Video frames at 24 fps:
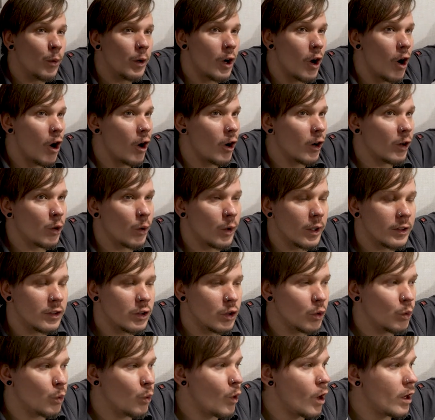we are going
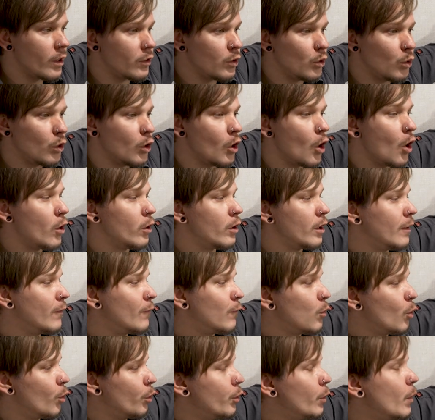to want to go the
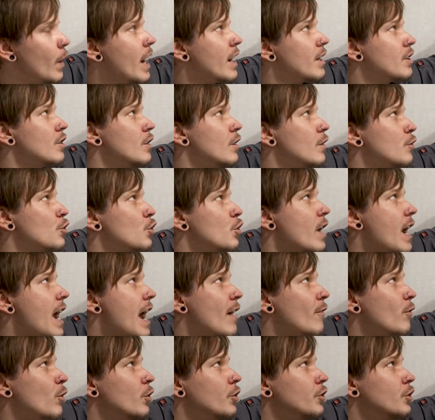full direction of
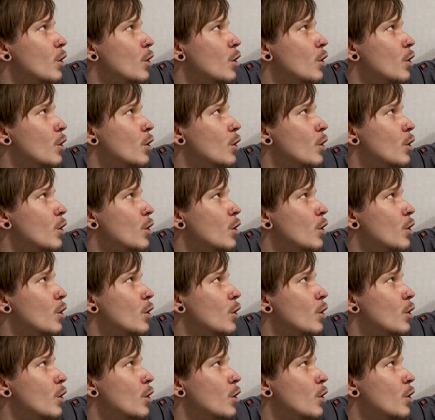travel.